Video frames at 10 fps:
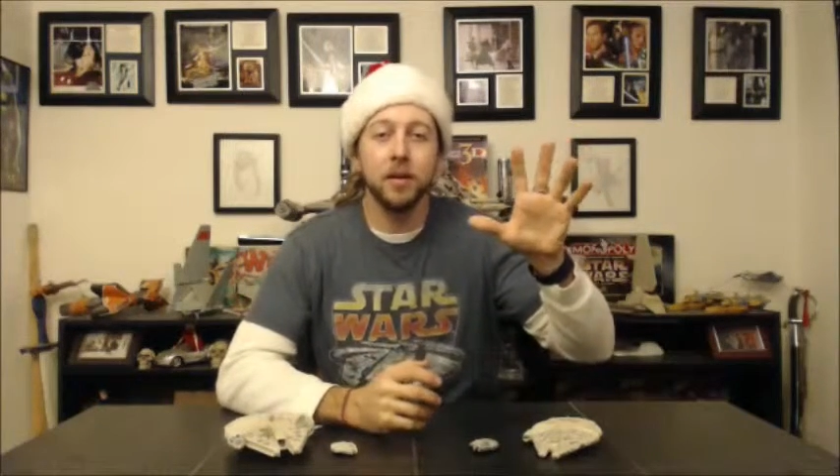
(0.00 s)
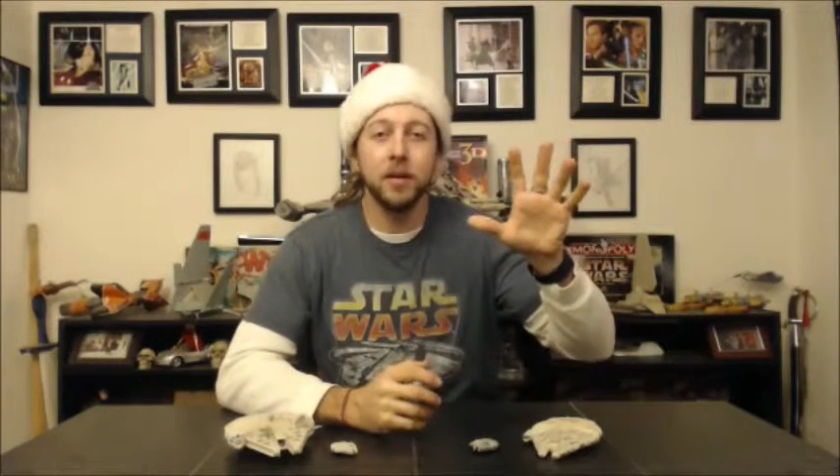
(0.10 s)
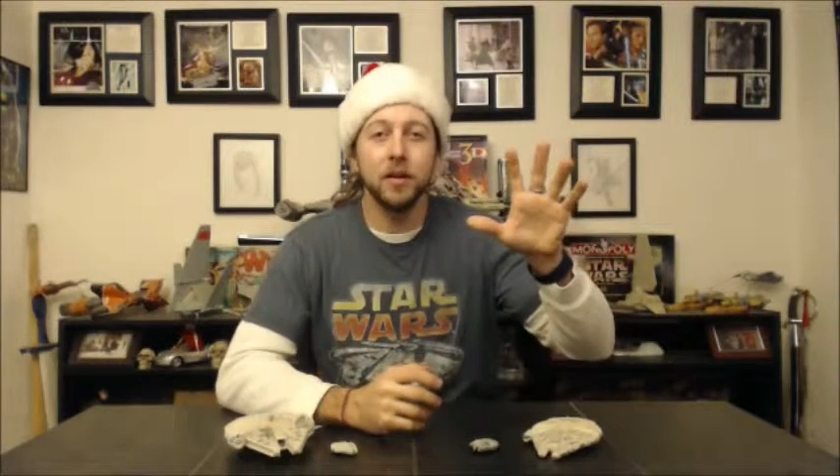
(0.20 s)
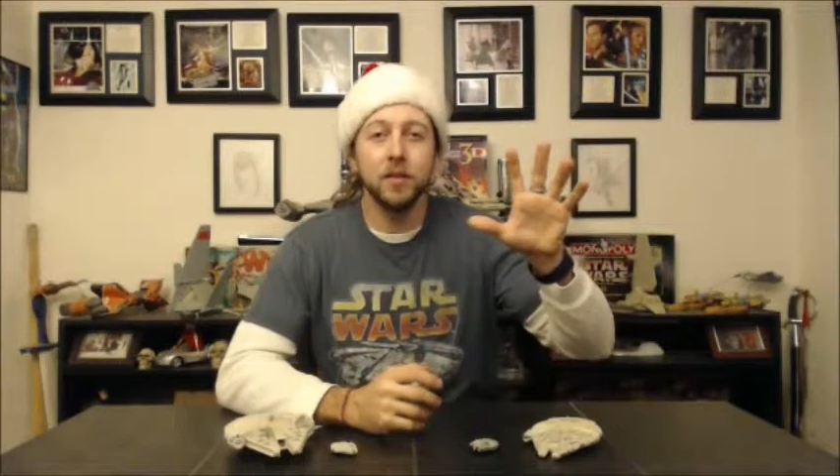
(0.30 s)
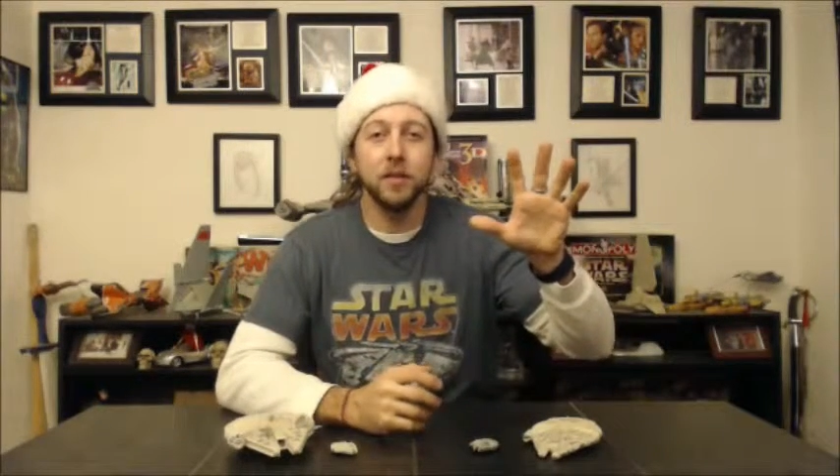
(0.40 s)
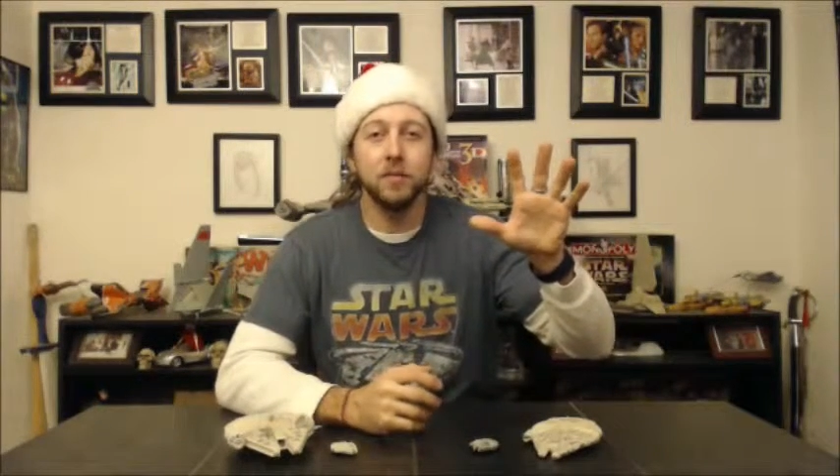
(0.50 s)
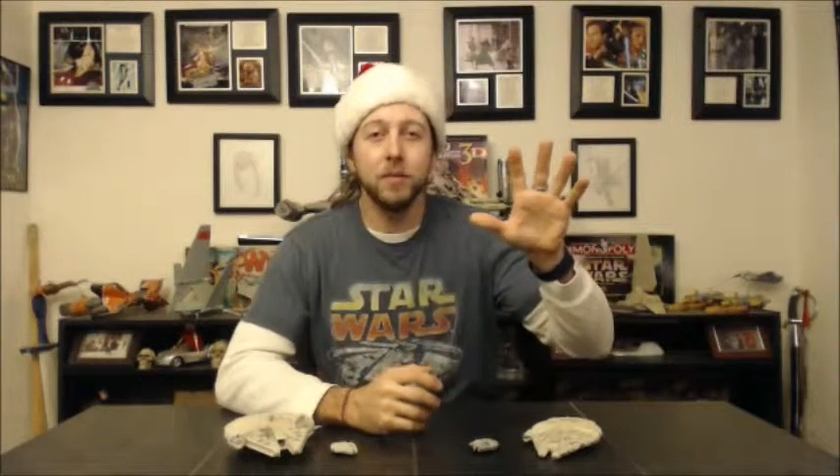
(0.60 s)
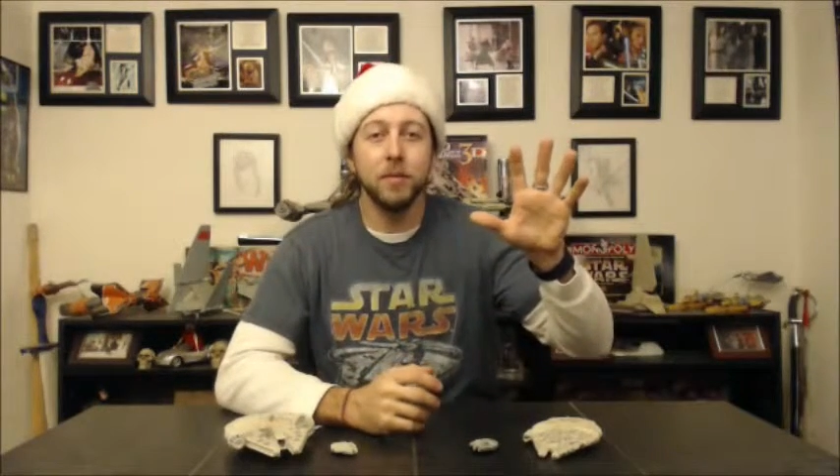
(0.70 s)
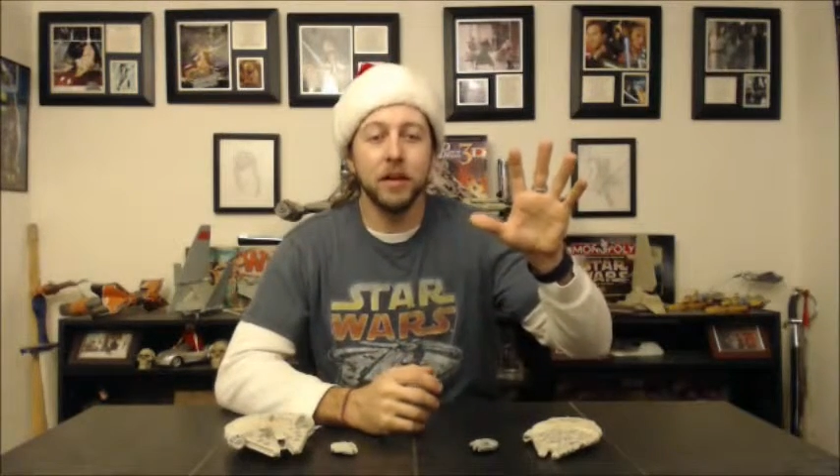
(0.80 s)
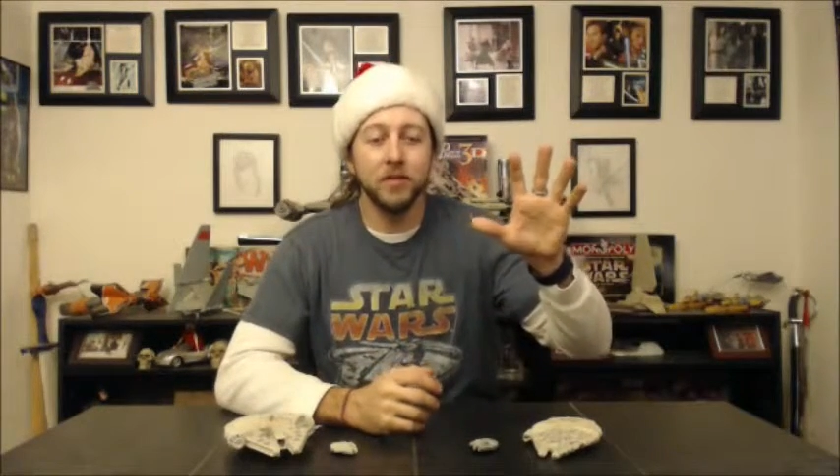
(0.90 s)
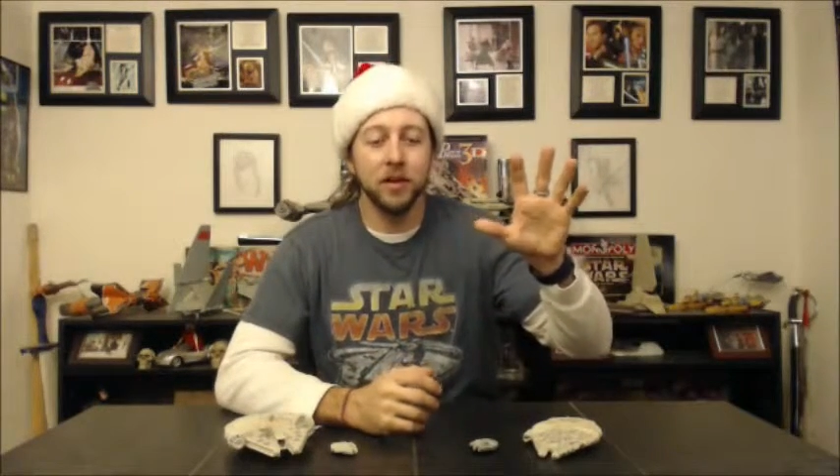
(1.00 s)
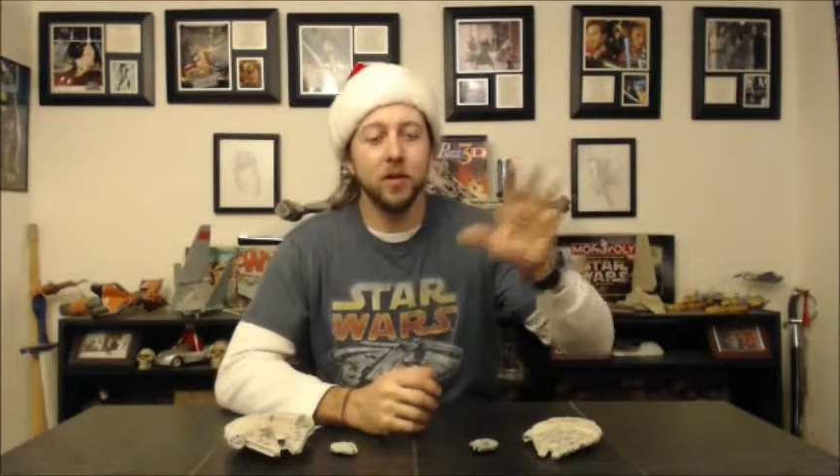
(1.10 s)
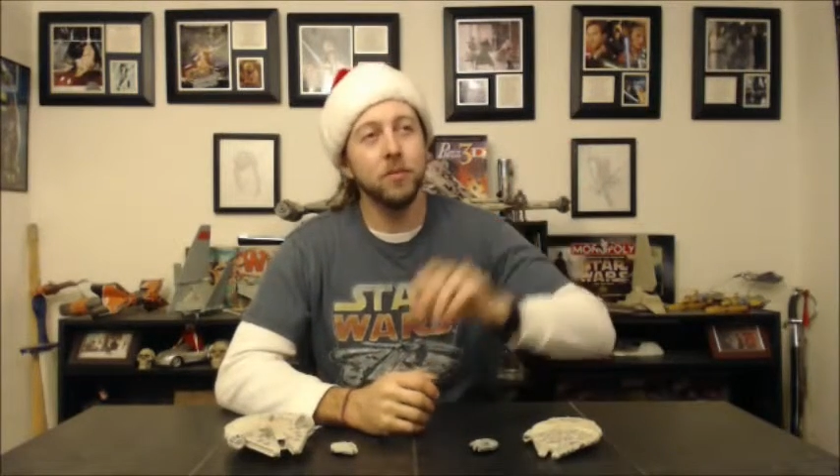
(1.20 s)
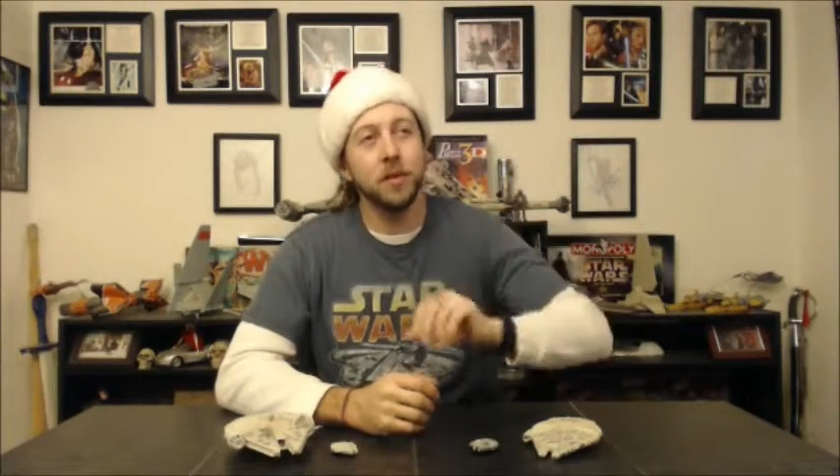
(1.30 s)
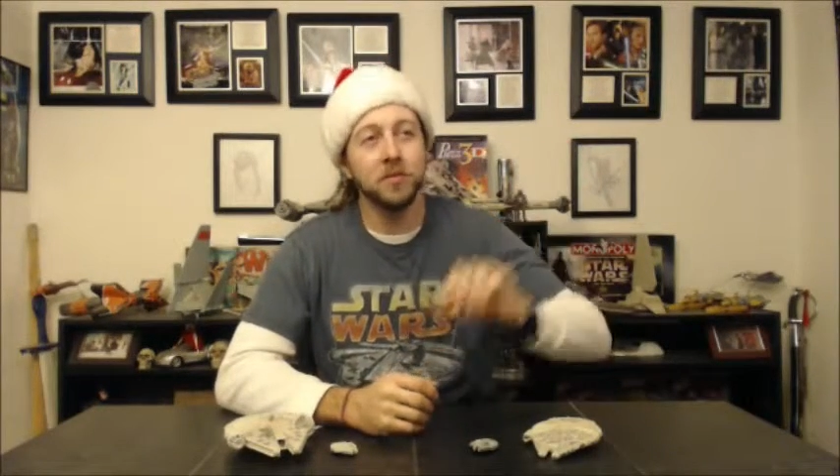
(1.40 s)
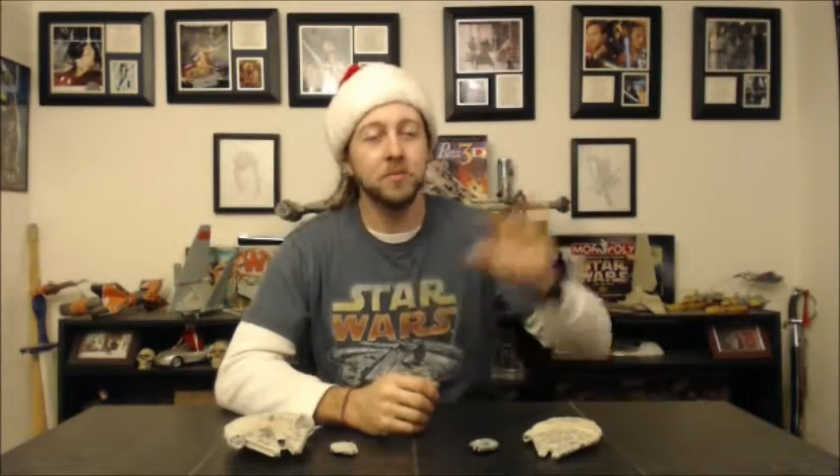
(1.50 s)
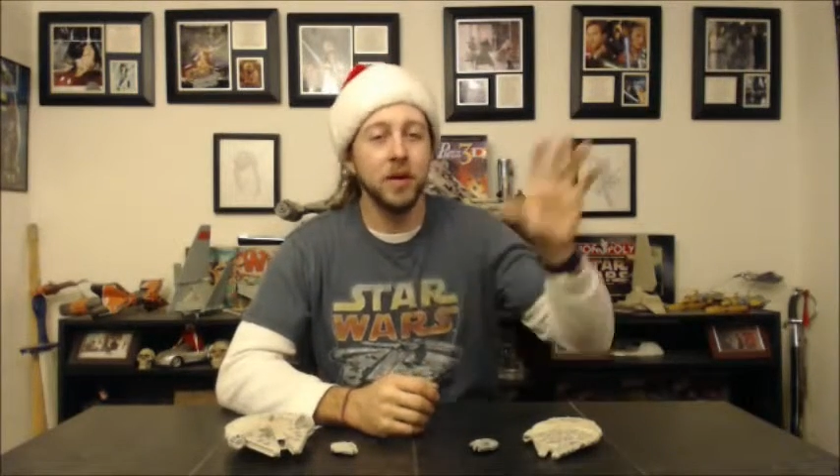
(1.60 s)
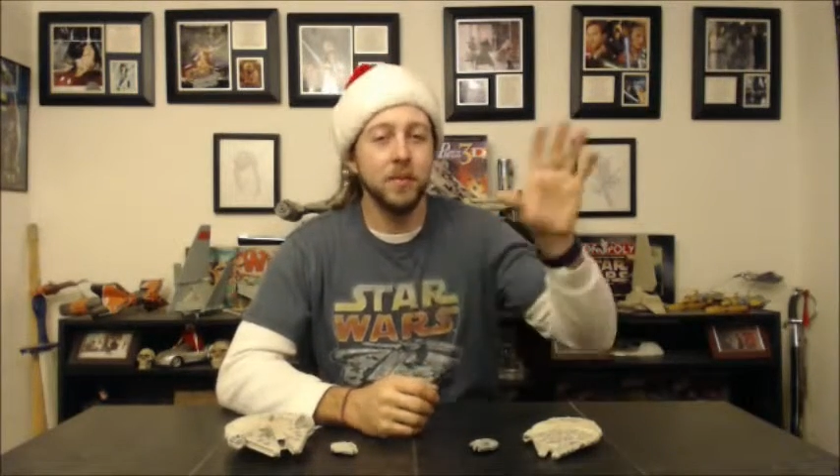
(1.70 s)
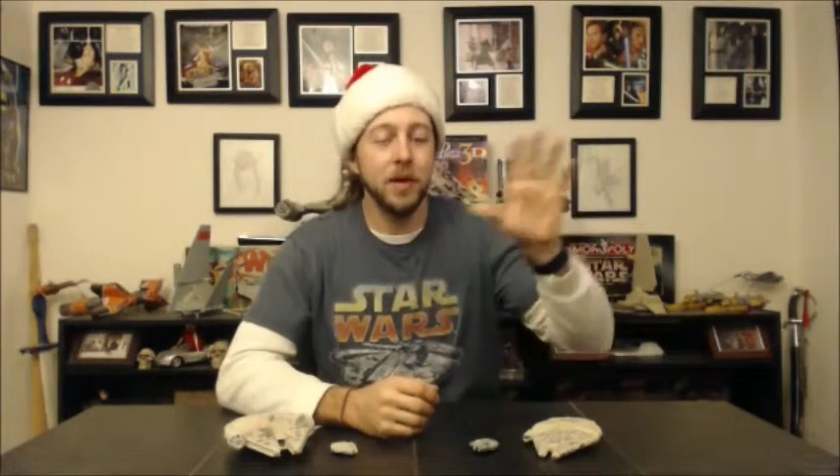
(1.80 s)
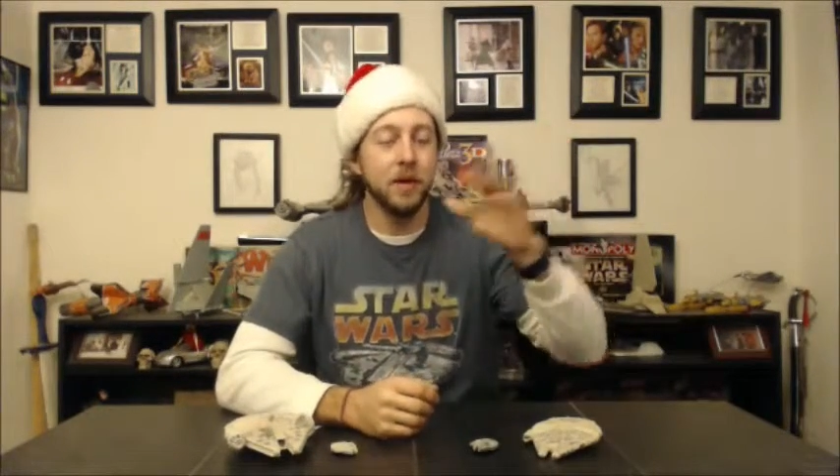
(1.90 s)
And BB-8's like, oh, and here's my